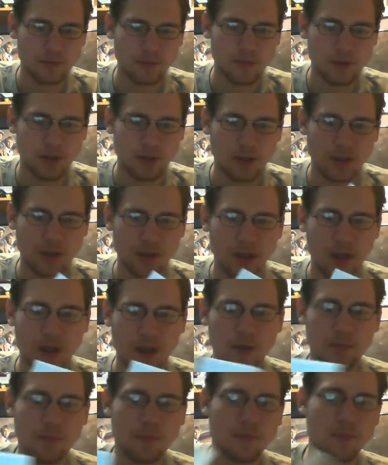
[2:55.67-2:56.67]
In the
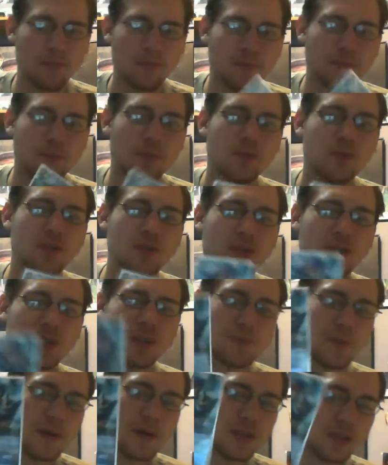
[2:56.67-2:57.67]
game, boosting
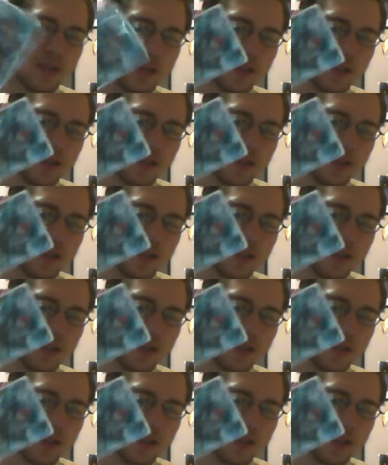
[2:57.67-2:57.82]
is basically